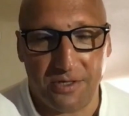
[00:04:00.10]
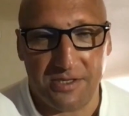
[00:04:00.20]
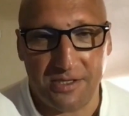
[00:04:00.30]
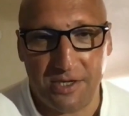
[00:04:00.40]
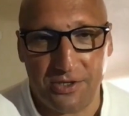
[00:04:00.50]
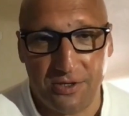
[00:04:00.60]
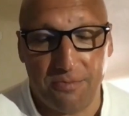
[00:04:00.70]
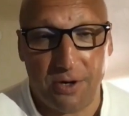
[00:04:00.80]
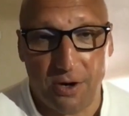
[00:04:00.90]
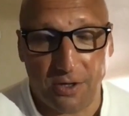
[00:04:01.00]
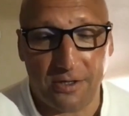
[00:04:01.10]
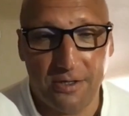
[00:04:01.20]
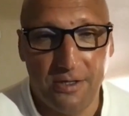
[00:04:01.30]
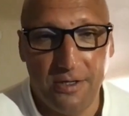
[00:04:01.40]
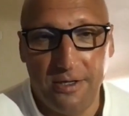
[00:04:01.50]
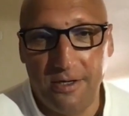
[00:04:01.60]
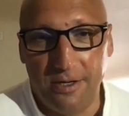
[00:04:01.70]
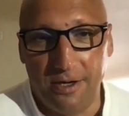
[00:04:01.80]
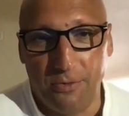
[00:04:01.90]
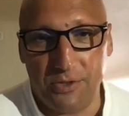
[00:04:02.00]
presentation in a park,
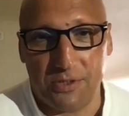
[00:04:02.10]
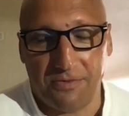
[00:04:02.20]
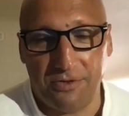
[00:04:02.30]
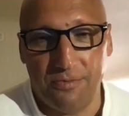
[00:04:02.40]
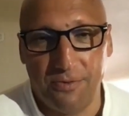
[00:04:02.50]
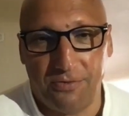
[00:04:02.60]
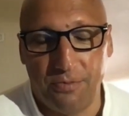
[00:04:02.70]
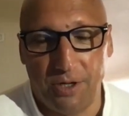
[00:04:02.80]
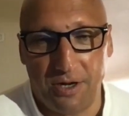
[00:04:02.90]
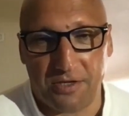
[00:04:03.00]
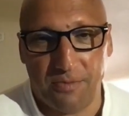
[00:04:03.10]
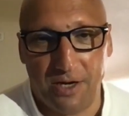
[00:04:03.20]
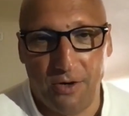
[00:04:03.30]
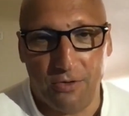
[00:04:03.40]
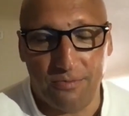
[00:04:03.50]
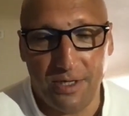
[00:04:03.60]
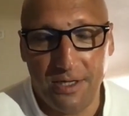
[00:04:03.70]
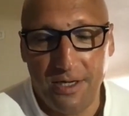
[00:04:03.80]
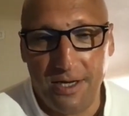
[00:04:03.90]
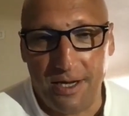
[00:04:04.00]
which was a few blocks from my home.
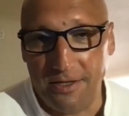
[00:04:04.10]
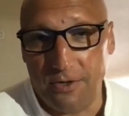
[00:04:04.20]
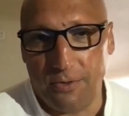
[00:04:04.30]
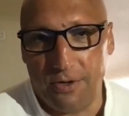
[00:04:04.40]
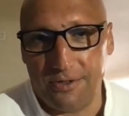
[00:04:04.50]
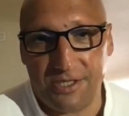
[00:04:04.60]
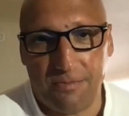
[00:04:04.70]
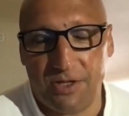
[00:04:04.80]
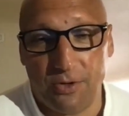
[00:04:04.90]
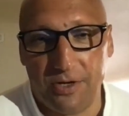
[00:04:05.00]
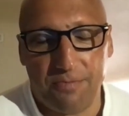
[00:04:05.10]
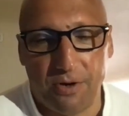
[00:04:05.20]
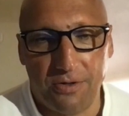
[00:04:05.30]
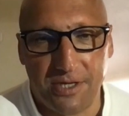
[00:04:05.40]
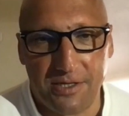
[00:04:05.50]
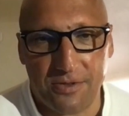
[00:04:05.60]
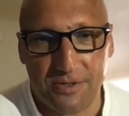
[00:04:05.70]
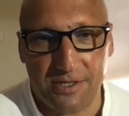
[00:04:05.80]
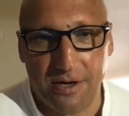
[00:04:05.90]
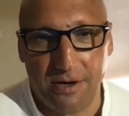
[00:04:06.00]
And there were some 30
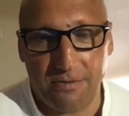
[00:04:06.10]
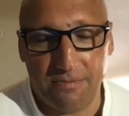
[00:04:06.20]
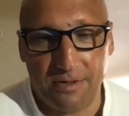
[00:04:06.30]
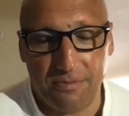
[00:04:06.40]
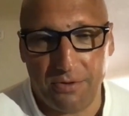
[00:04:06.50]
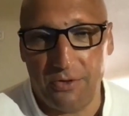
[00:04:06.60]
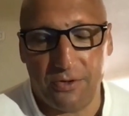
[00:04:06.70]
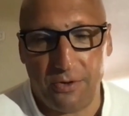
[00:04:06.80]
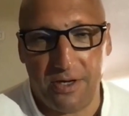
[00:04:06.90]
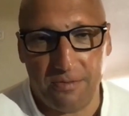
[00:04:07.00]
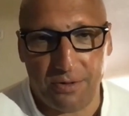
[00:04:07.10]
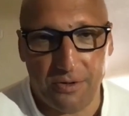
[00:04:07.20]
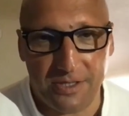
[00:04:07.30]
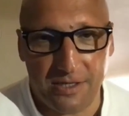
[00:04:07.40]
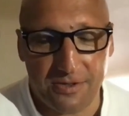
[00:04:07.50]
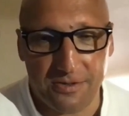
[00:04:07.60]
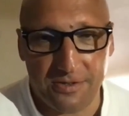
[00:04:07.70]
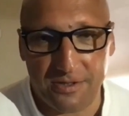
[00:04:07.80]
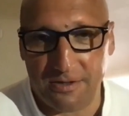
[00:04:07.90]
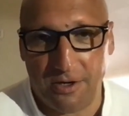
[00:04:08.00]
protesters there, pro-Ukrainian
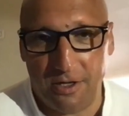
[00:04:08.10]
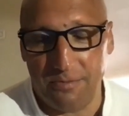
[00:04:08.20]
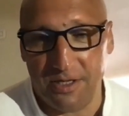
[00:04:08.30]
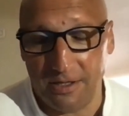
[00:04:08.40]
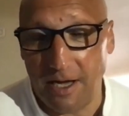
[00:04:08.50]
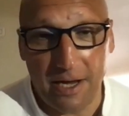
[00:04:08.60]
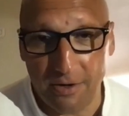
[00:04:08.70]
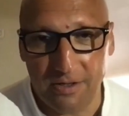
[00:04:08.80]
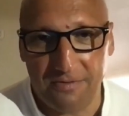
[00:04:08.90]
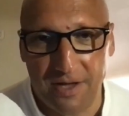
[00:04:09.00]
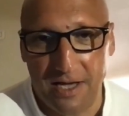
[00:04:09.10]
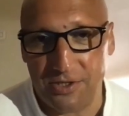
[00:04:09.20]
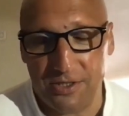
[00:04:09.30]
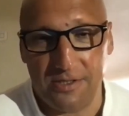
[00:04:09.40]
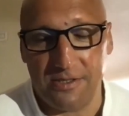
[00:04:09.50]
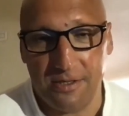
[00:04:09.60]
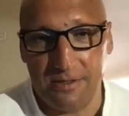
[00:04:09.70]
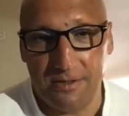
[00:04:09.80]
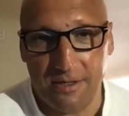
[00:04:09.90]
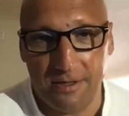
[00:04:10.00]
protesters, calling me a liar and a fascist
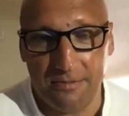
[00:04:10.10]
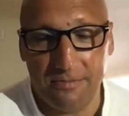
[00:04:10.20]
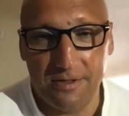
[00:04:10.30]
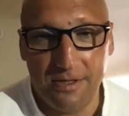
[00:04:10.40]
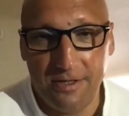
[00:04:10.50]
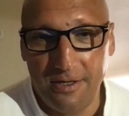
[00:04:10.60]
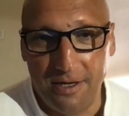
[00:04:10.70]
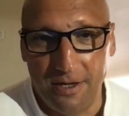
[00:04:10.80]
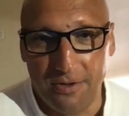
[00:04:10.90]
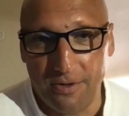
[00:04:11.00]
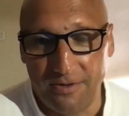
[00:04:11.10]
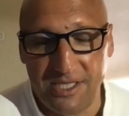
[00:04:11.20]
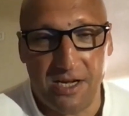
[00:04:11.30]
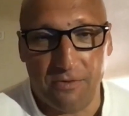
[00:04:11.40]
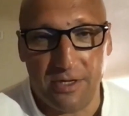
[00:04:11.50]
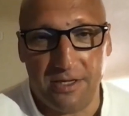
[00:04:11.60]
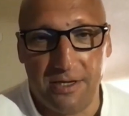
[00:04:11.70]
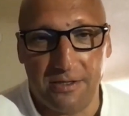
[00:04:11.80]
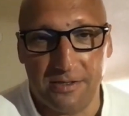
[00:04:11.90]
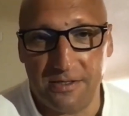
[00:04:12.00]
and other unsavory
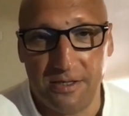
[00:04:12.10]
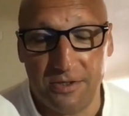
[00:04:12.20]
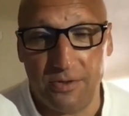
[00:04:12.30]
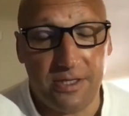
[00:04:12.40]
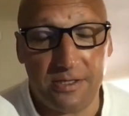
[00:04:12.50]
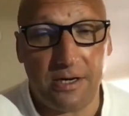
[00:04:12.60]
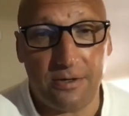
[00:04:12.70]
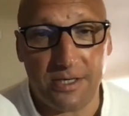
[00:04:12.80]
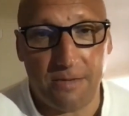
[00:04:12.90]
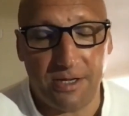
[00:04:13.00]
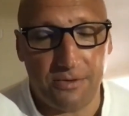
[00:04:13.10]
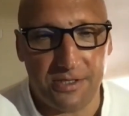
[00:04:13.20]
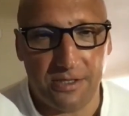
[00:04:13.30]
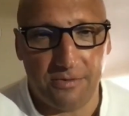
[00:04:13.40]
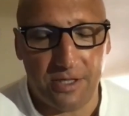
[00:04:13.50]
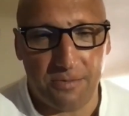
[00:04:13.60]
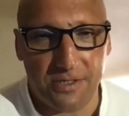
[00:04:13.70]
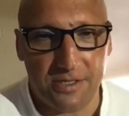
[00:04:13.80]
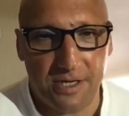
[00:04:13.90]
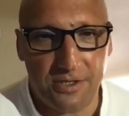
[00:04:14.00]
things during the entire time that I was delivering the
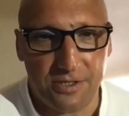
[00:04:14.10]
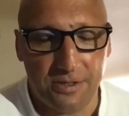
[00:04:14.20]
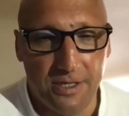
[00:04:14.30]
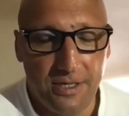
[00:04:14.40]
presentation.